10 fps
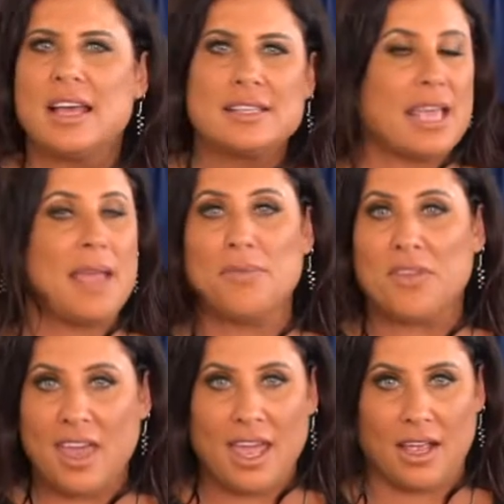Same
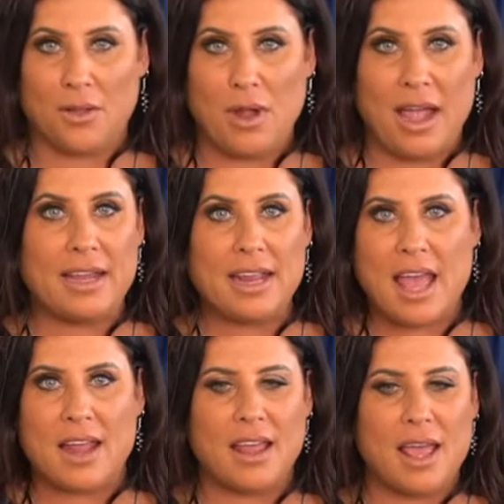thing, right?
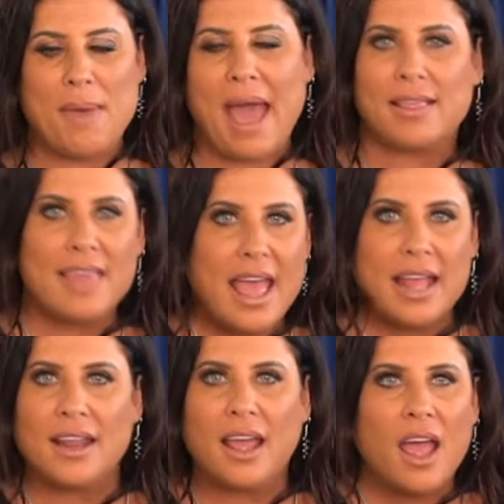And back
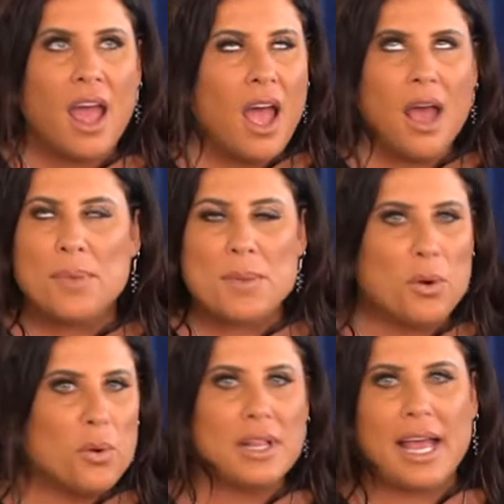then,
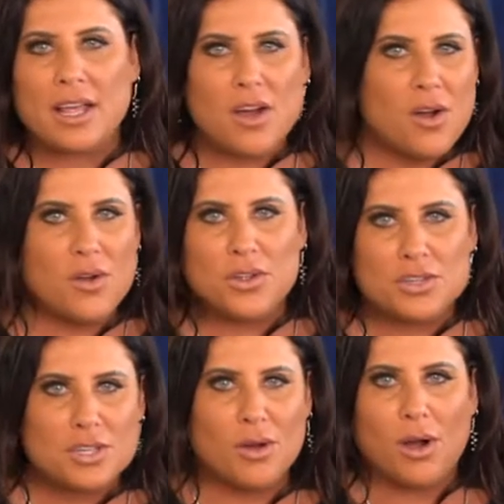people were like, oh, you're
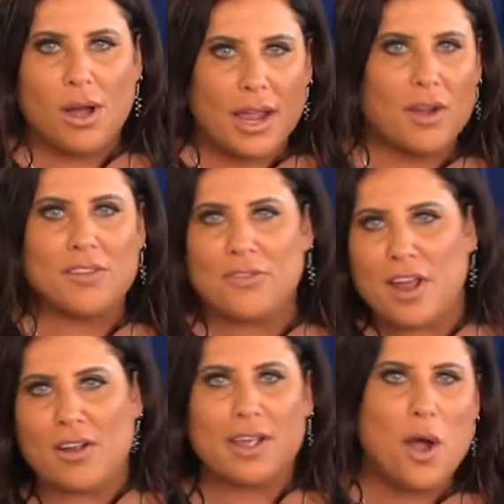so airy
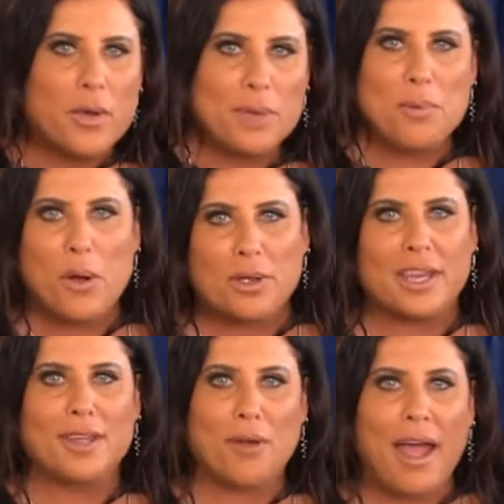fairy, hokey
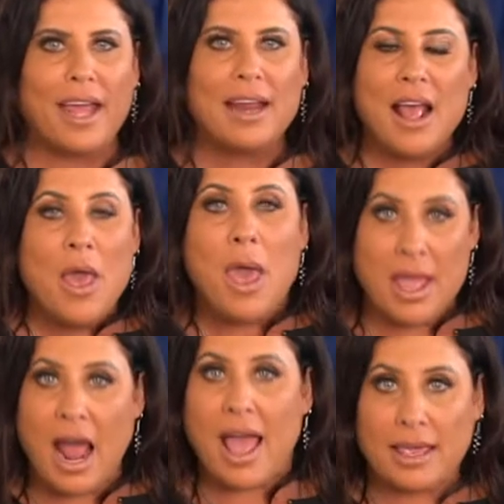pokey, right?
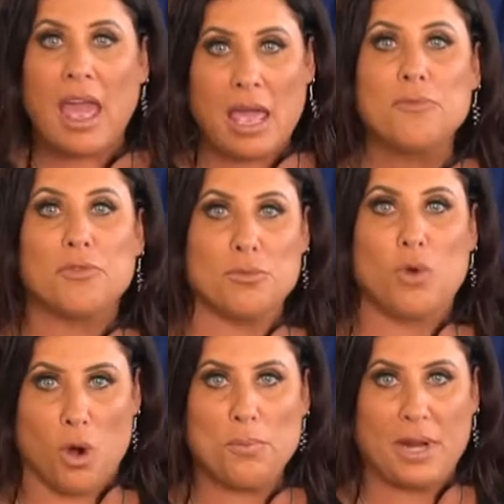And I came from
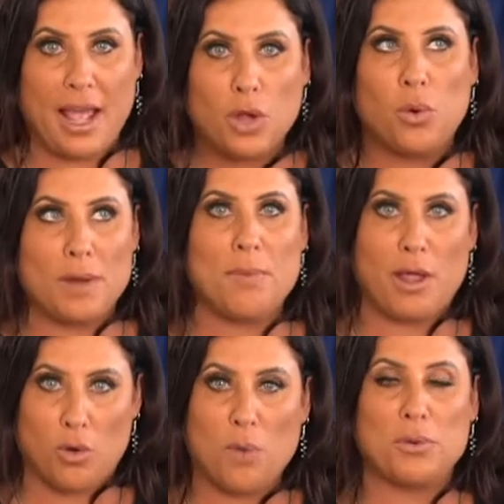corporate. I quit my
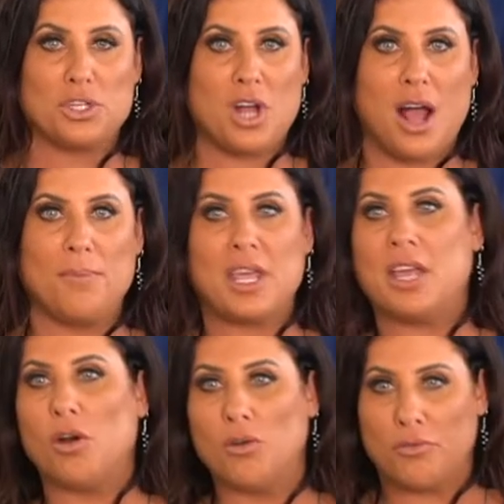corporate job
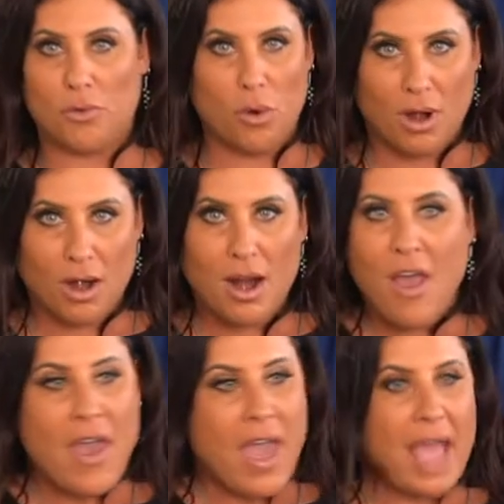in 04
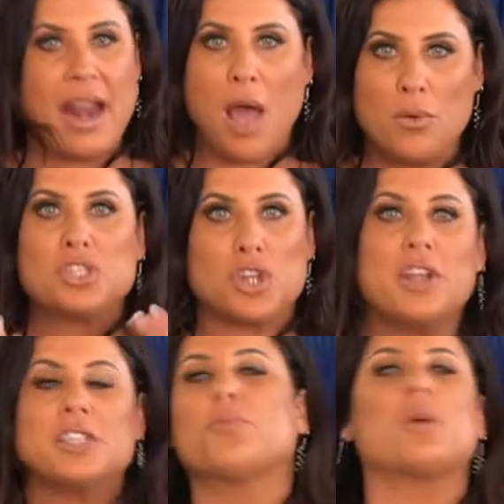and I was starting
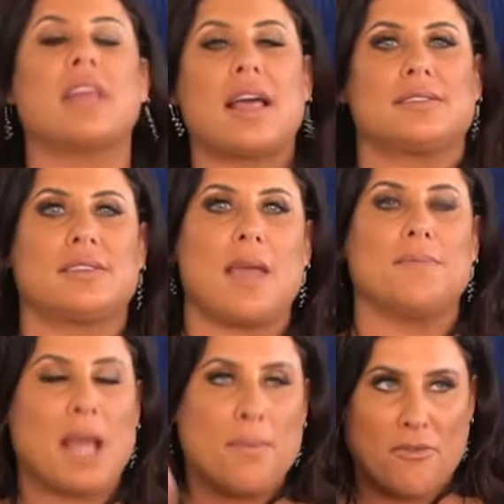to bring that same
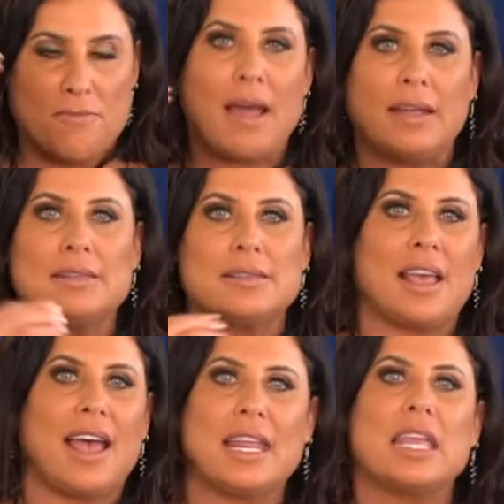type of
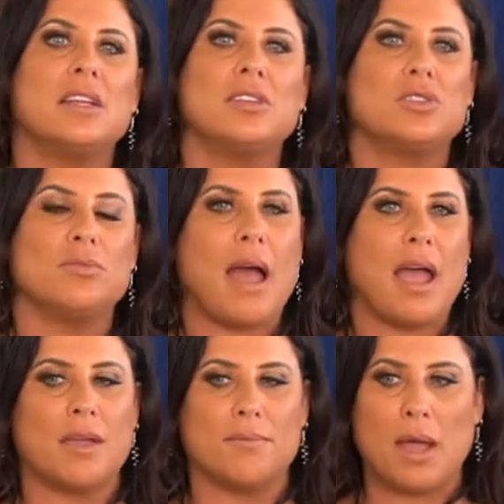mindset into
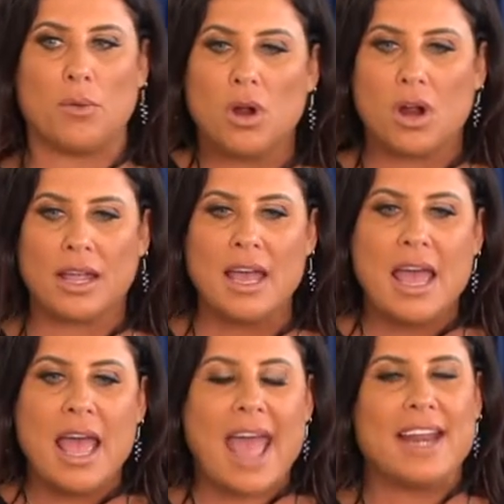my, my work.
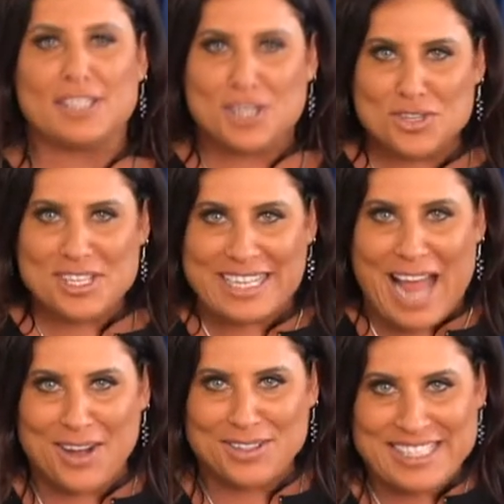And it's interesting
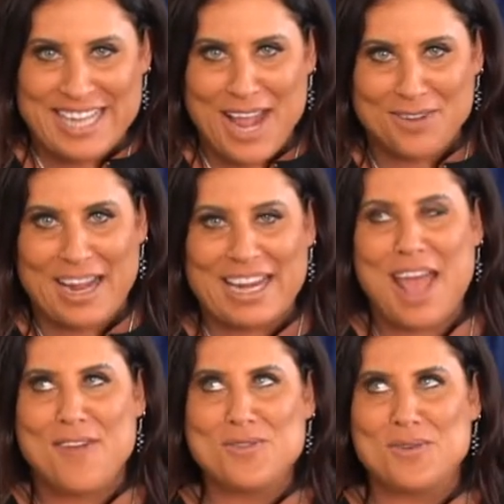now today, right?
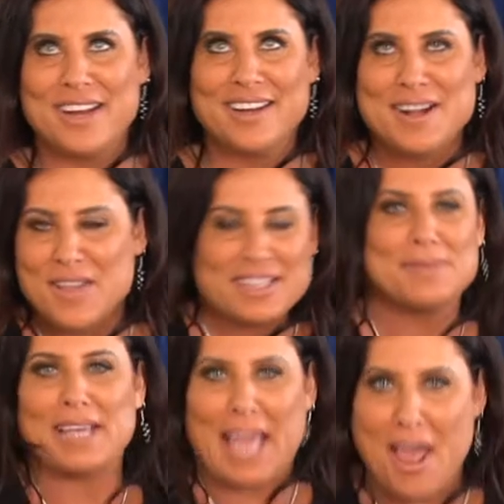Everyone, it
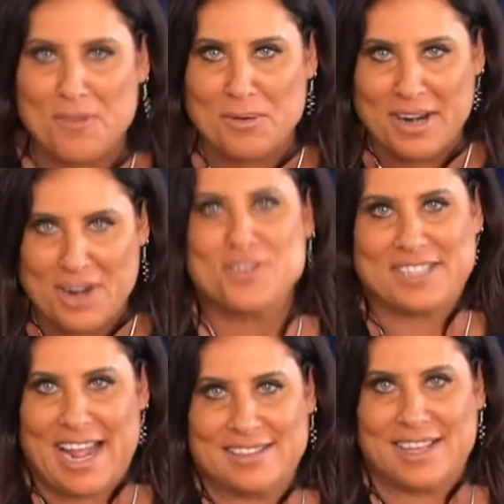seems like everyone
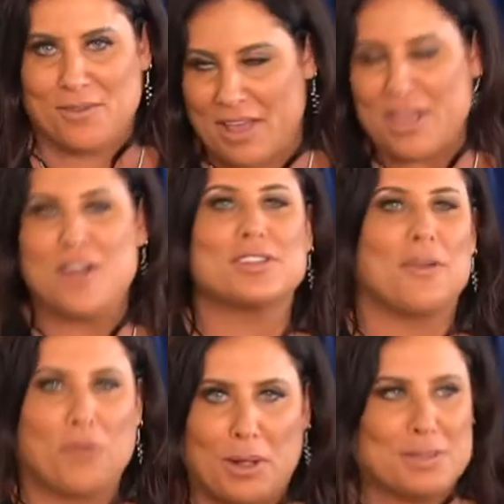understands it, right? They
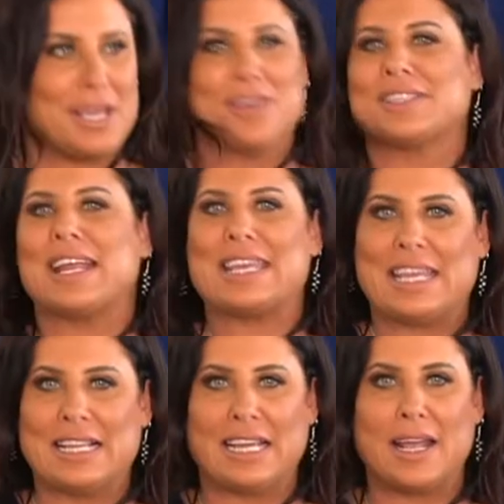understand frequency, they understand
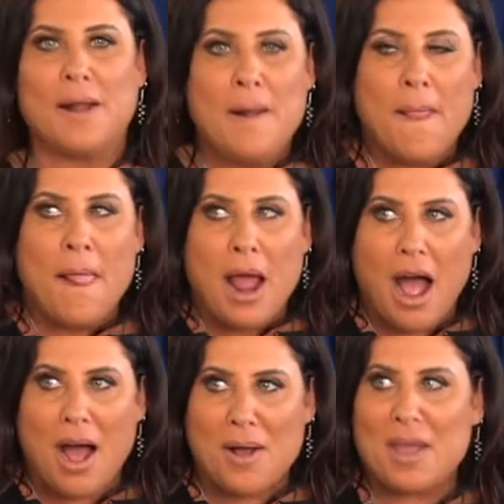healing
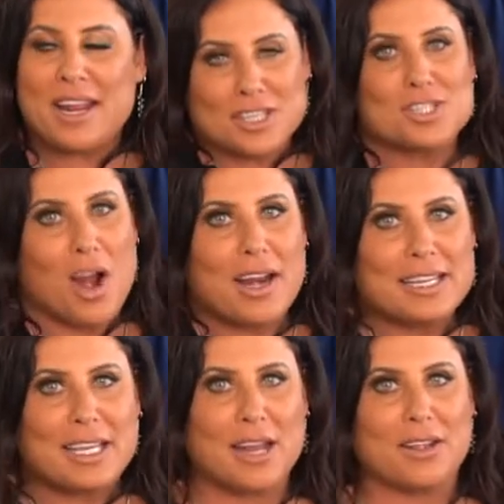uh, and it's starting
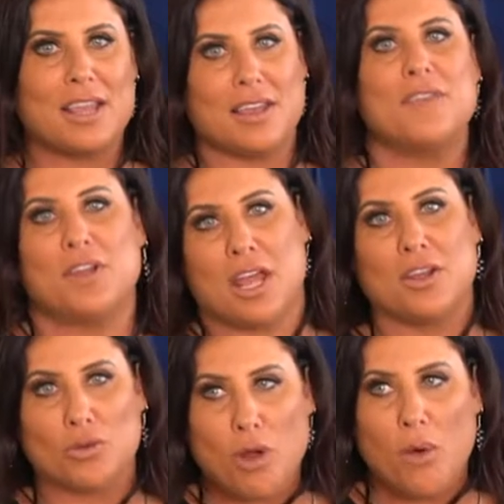to get even
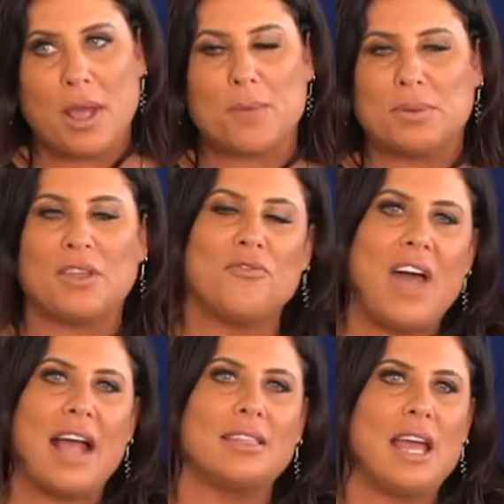in growing, but the
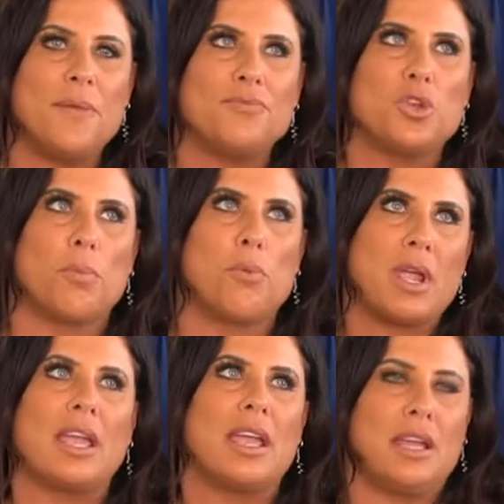fact that you're
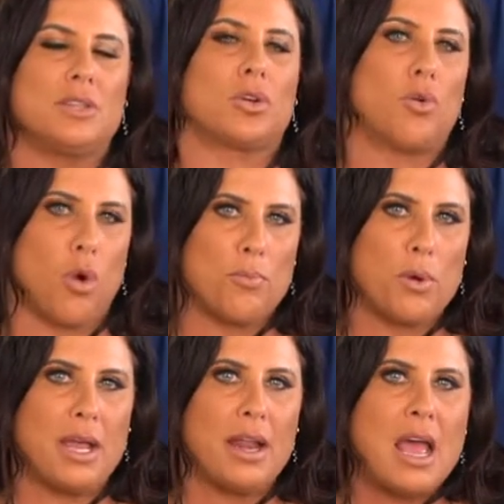bringing it into
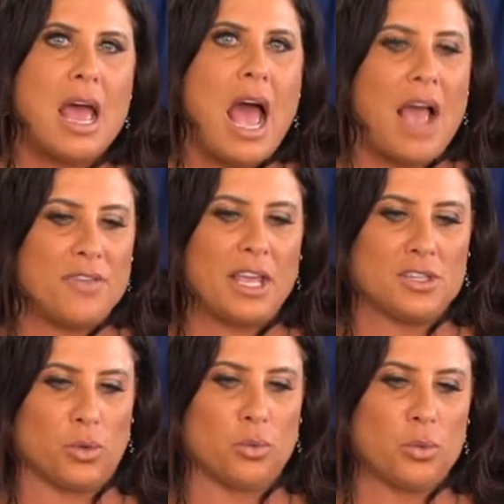corporate, I think,
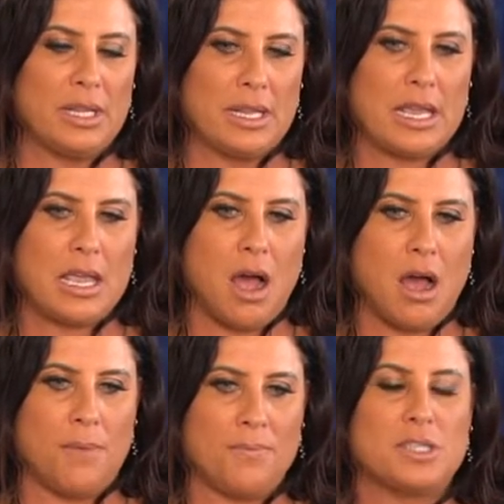is a really
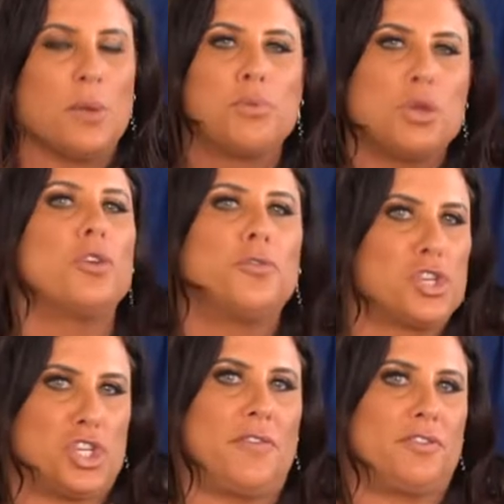um, it's a beautiful
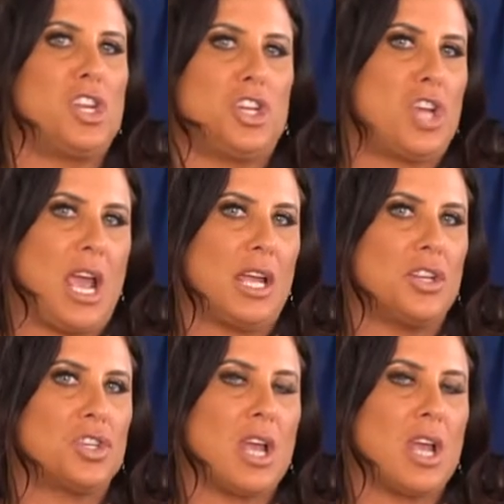shift and a change.